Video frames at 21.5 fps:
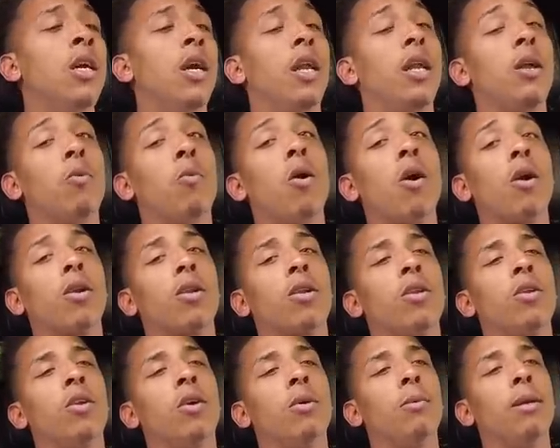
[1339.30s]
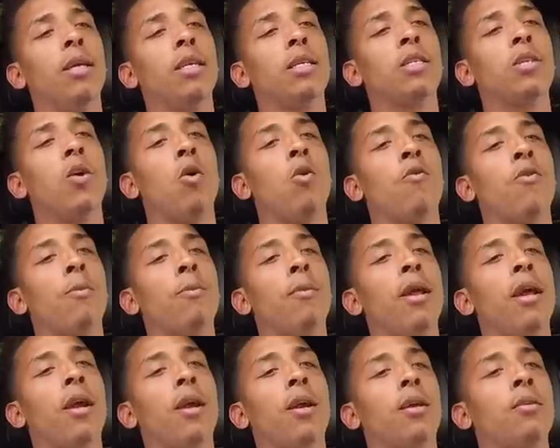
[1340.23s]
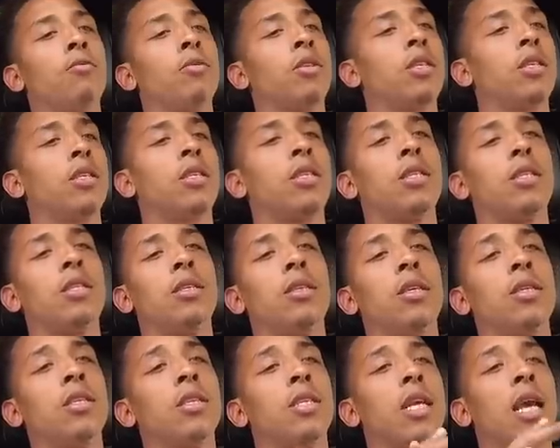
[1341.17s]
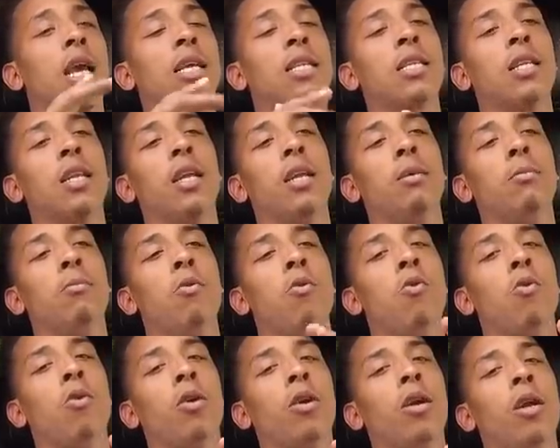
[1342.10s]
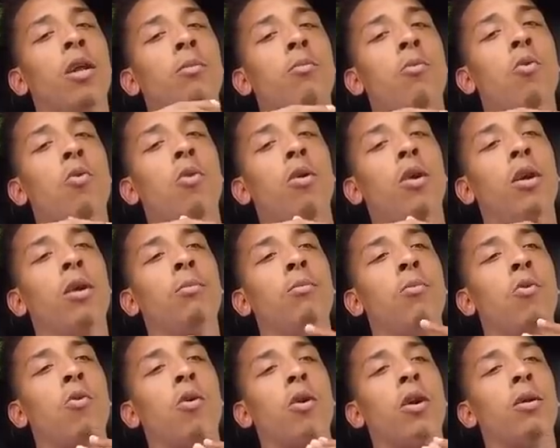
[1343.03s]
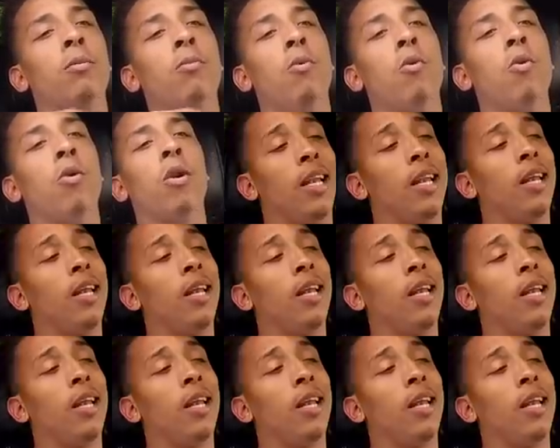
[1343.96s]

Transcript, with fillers: and it worked. You know what I mean? So from there, it was just it just escalated more and more and more and more.